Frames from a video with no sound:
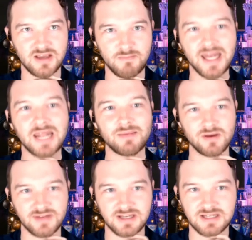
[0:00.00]
many
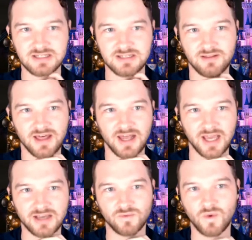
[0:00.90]
movies that
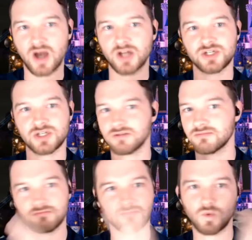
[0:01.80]
I could watch
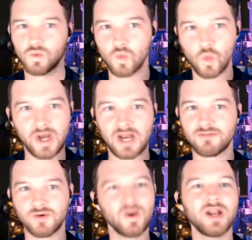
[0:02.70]

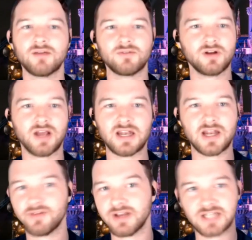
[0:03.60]
whenever, whenever, and
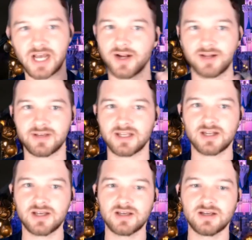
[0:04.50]
never get tired of it.
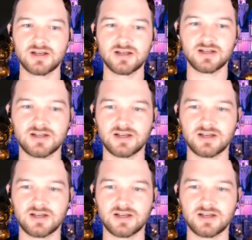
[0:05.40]
Mm-hmm.